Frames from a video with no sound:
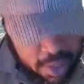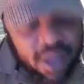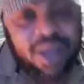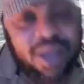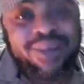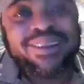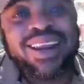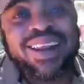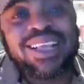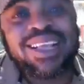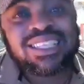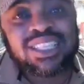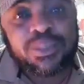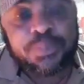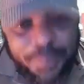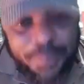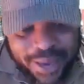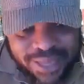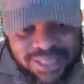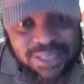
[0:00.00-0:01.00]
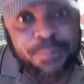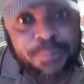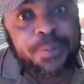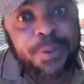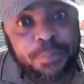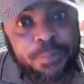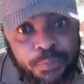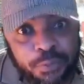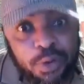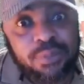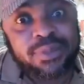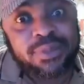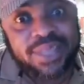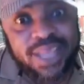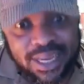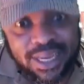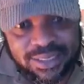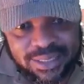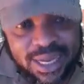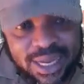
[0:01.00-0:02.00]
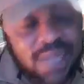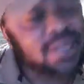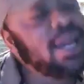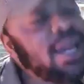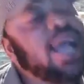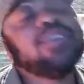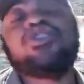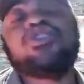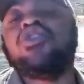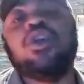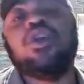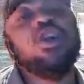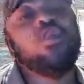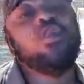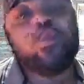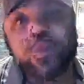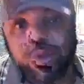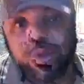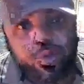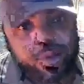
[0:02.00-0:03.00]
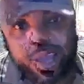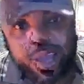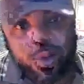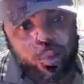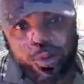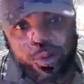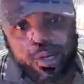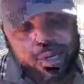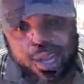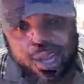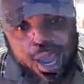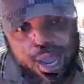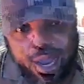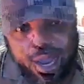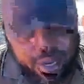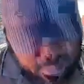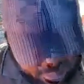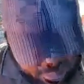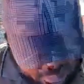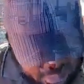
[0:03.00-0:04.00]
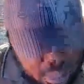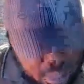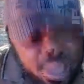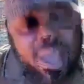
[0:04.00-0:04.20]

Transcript: Respect people from Delta. That's the only way you can win their hearts.